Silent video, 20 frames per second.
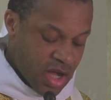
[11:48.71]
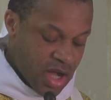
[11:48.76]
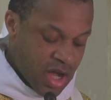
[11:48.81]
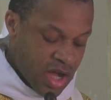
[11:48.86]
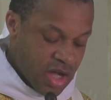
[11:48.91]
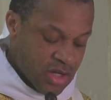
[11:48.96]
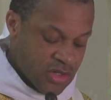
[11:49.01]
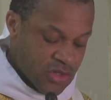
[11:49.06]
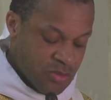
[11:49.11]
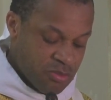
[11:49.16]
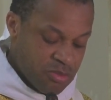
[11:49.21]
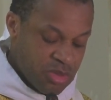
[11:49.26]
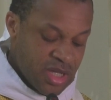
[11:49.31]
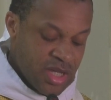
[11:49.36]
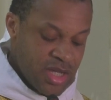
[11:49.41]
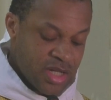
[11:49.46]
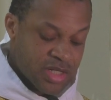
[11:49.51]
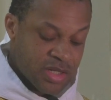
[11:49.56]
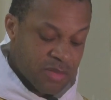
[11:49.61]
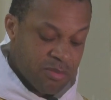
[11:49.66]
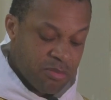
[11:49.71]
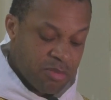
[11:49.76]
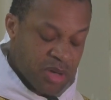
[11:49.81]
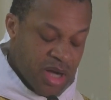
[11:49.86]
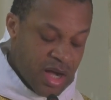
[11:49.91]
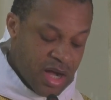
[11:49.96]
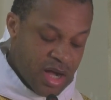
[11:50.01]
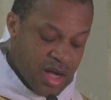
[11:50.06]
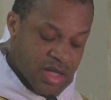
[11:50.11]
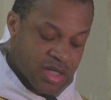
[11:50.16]
are to be
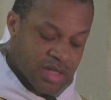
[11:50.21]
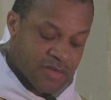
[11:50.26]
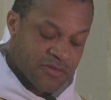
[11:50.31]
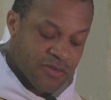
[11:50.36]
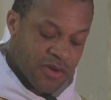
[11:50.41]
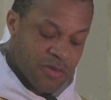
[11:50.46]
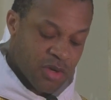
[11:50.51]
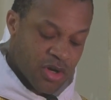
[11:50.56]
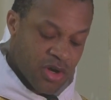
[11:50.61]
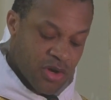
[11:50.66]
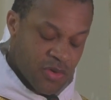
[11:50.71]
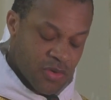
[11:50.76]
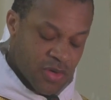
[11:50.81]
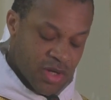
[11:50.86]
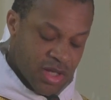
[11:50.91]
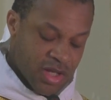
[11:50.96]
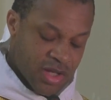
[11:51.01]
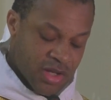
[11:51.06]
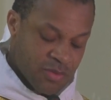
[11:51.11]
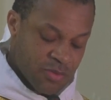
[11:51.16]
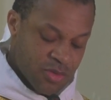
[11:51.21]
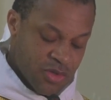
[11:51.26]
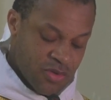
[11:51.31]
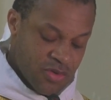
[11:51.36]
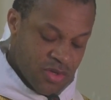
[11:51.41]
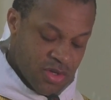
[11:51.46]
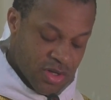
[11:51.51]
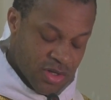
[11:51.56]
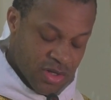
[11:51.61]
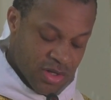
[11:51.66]
debarred from Holy
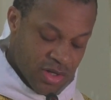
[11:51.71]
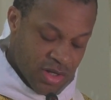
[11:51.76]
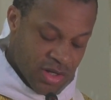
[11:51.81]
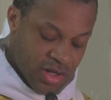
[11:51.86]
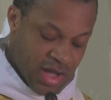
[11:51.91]
Communion